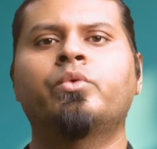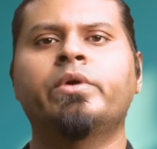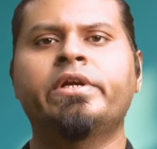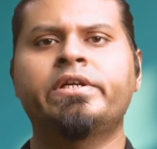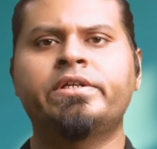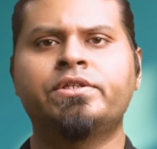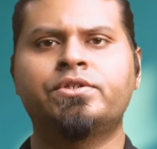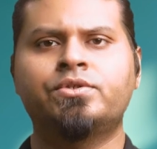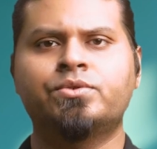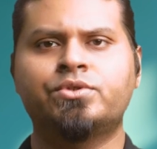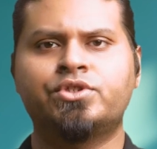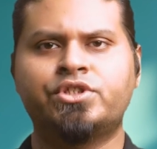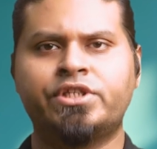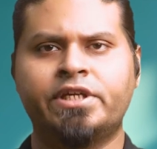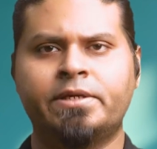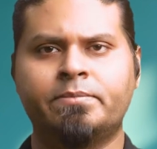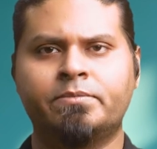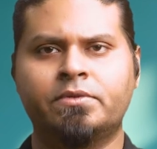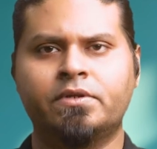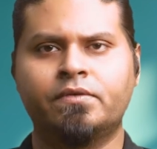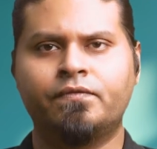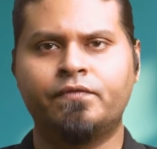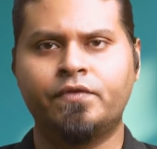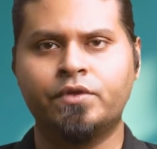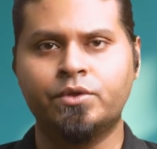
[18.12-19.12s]
ready to shape
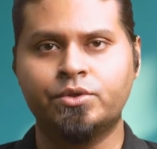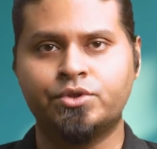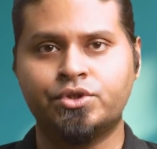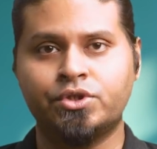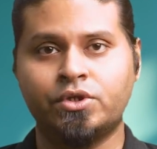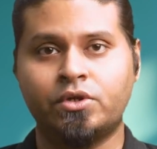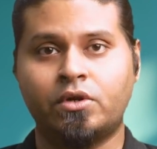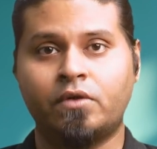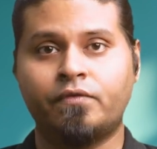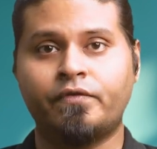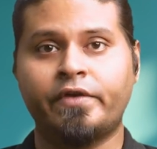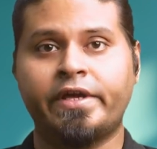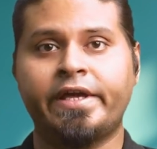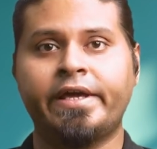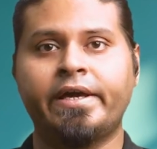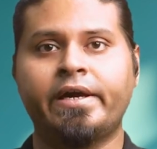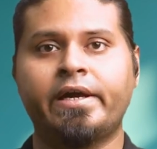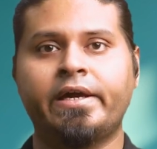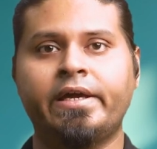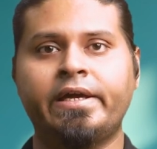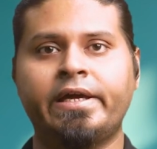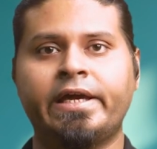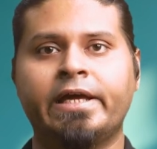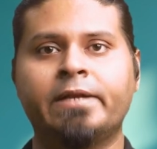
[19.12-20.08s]
the future of AI